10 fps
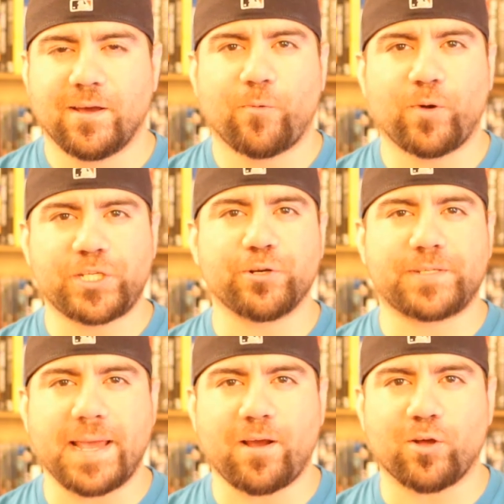What's your
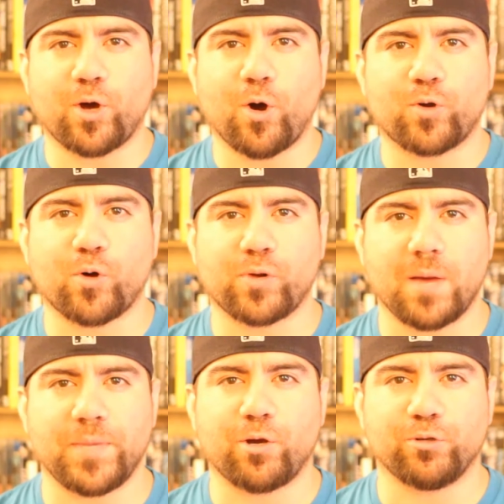take on the whole
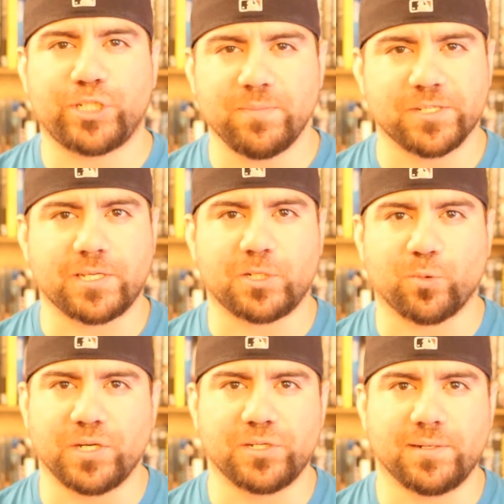Konami Kojima
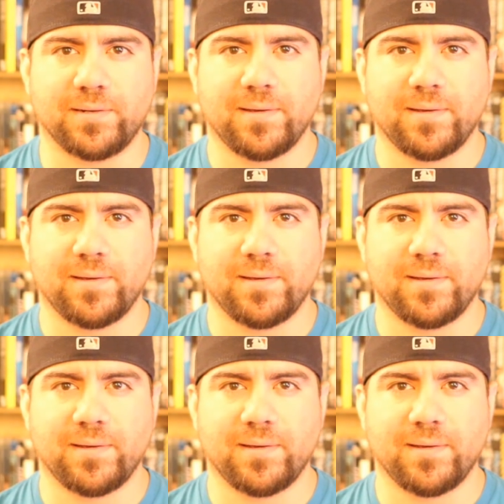situation?